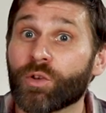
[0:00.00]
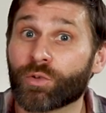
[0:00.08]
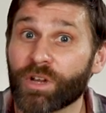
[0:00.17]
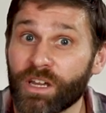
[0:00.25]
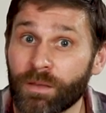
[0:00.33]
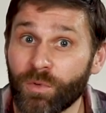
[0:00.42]
and
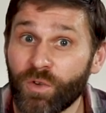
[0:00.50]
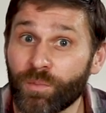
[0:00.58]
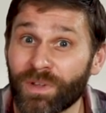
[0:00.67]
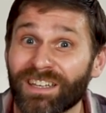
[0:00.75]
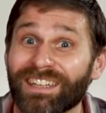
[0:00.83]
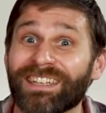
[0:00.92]
creating
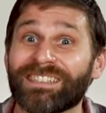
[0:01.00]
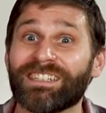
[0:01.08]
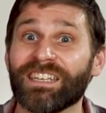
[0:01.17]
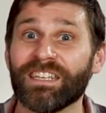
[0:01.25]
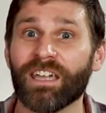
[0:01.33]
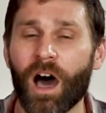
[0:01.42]
movement is
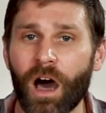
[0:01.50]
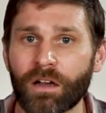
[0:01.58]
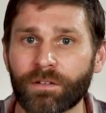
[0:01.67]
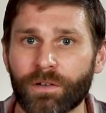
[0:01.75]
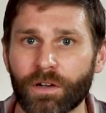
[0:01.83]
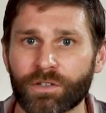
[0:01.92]
the
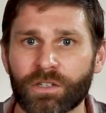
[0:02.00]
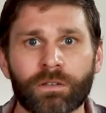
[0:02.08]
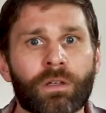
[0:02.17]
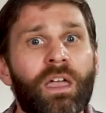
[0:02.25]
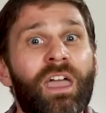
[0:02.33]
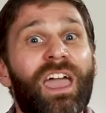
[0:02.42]
yang
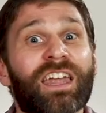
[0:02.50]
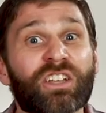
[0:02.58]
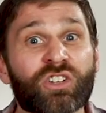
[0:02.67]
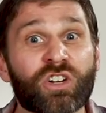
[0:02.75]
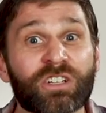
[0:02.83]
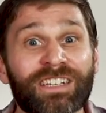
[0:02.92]
function. And
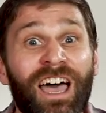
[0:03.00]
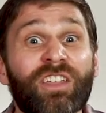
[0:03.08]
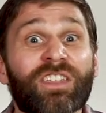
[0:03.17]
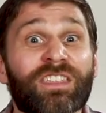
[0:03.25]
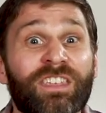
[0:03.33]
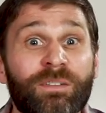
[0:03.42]
it turns
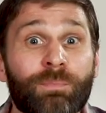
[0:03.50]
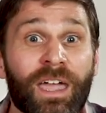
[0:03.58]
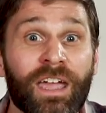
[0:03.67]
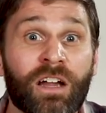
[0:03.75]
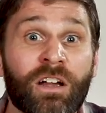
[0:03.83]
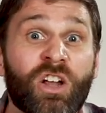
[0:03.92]
out that this
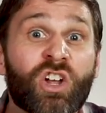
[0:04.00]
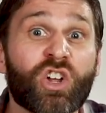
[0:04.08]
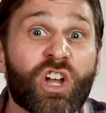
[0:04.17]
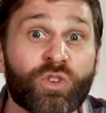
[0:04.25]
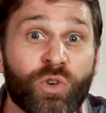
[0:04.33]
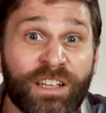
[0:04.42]
pair
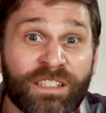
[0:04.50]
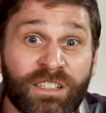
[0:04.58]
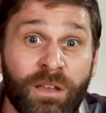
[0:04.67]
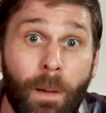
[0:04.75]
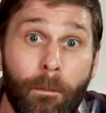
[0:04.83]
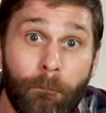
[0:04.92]

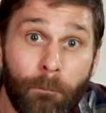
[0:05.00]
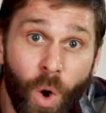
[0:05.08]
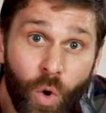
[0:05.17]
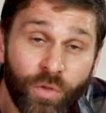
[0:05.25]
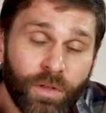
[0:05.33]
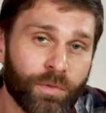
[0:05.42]
addresses
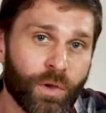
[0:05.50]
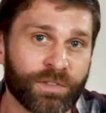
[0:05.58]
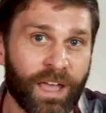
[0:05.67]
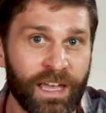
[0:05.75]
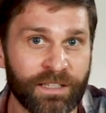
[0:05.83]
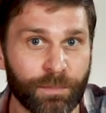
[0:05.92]
both of
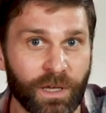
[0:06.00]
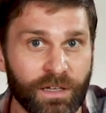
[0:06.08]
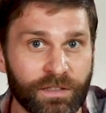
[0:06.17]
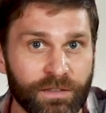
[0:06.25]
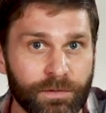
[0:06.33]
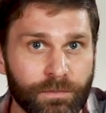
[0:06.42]
those
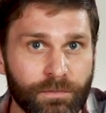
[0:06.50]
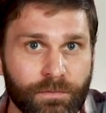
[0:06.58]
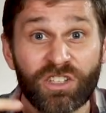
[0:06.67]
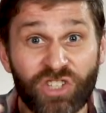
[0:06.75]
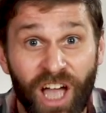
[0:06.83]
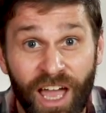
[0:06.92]
aspects.
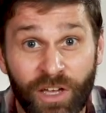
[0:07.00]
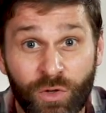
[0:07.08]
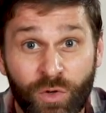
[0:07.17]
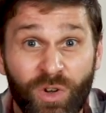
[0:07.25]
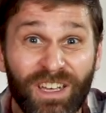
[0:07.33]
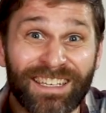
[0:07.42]
Chai
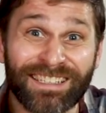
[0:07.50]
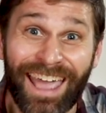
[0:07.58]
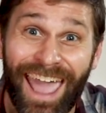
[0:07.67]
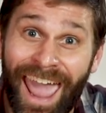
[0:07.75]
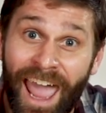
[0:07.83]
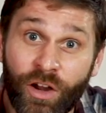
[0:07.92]
hu is
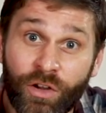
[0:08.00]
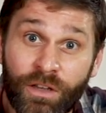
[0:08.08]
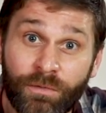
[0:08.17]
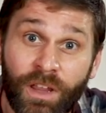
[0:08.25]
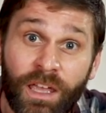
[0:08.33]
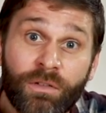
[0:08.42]
acrid
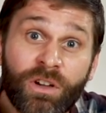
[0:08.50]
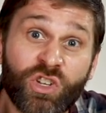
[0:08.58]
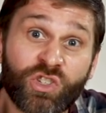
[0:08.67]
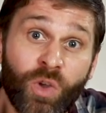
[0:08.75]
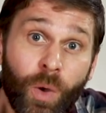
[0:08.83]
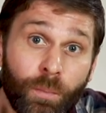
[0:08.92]
in flavor,
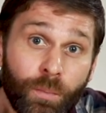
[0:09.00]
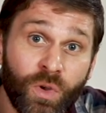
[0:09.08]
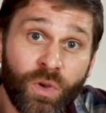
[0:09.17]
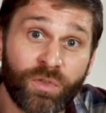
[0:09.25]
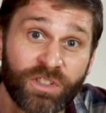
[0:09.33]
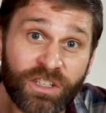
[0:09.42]
so it
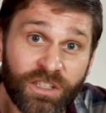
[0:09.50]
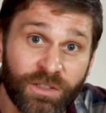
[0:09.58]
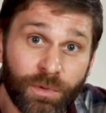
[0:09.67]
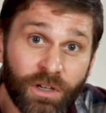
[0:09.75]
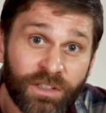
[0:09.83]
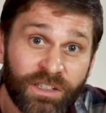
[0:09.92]
moves and
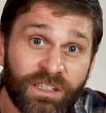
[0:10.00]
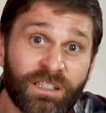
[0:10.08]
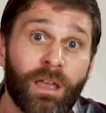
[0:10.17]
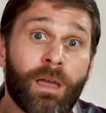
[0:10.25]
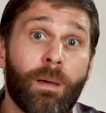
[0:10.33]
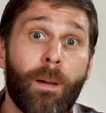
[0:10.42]
disperses,
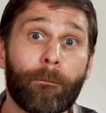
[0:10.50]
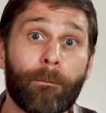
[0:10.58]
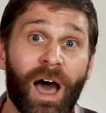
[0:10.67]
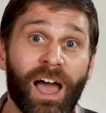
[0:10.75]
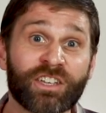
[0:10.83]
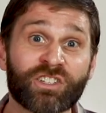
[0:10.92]

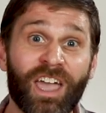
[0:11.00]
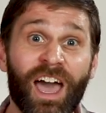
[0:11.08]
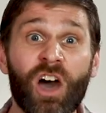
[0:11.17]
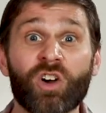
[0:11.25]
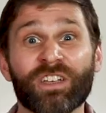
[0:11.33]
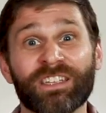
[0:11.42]
Bai
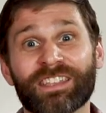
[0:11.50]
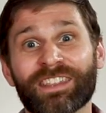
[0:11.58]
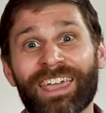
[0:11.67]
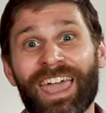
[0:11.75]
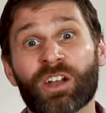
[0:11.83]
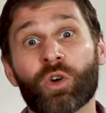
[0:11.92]
Shao is in the
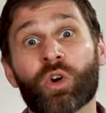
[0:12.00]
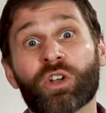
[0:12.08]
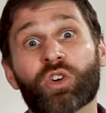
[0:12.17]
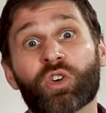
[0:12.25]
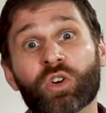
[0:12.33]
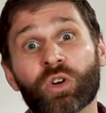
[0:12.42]
category
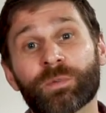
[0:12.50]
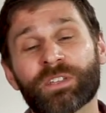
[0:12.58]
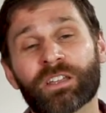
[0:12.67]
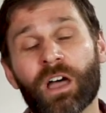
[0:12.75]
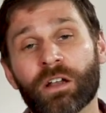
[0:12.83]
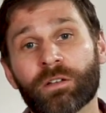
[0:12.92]
herbs
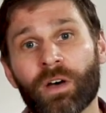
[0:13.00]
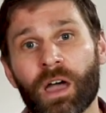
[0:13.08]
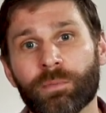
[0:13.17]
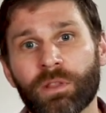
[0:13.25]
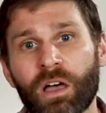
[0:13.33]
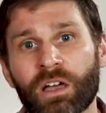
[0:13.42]
that
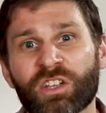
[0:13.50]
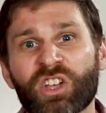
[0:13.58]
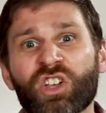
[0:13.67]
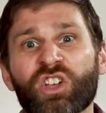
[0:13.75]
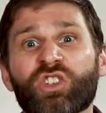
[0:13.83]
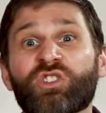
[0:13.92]
tonify blood,
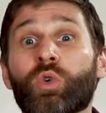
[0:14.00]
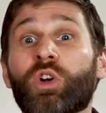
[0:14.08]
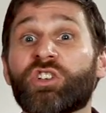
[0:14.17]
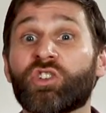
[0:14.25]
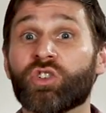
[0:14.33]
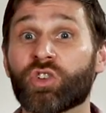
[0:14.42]
so
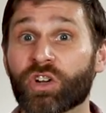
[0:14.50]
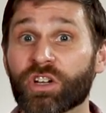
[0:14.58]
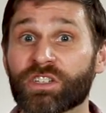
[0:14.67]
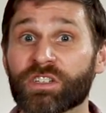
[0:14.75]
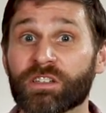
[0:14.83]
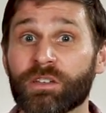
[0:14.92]
it
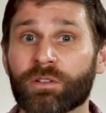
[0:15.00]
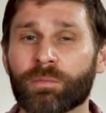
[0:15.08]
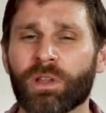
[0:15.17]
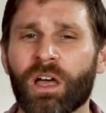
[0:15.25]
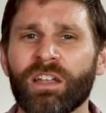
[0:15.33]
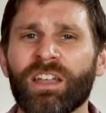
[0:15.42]
nourishes liver
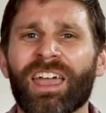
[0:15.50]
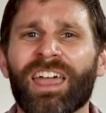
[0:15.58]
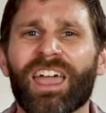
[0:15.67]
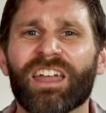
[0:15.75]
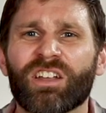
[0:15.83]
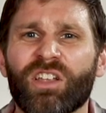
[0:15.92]
blood,
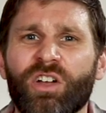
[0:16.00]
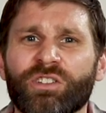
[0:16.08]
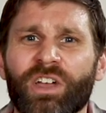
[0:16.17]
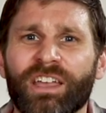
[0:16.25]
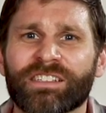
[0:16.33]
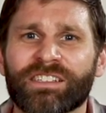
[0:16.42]
and it
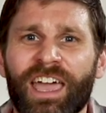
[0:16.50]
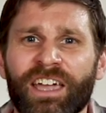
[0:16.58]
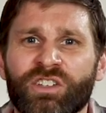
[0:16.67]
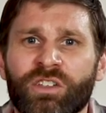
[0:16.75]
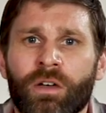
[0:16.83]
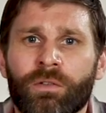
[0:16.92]
also has this
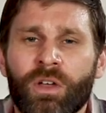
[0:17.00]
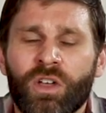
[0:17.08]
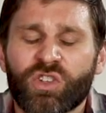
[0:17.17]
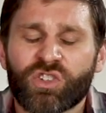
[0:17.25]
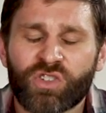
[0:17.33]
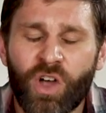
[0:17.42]
action of
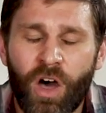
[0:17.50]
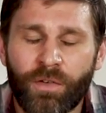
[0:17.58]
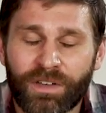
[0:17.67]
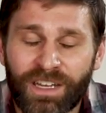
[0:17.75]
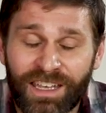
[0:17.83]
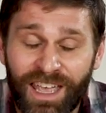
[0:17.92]

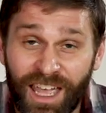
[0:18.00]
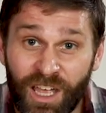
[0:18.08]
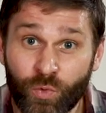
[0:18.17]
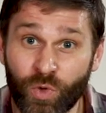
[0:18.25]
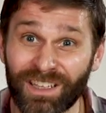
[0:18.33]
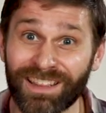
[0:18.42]
softening
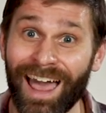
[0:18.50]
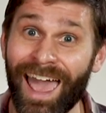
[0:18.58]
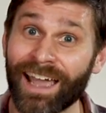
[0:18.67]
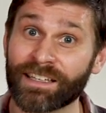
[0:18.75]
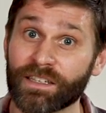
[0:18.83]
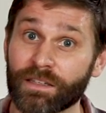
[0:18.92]
and
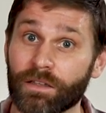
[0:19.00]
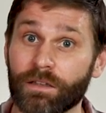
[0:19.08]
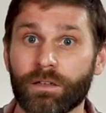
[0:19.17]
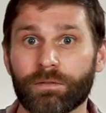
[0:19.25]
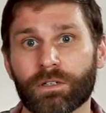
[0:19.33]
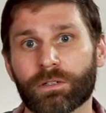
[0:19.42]
relaxing the
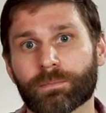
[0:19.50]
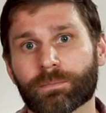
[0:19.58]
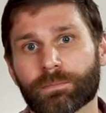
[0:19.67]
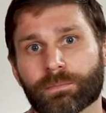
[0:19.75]
liver.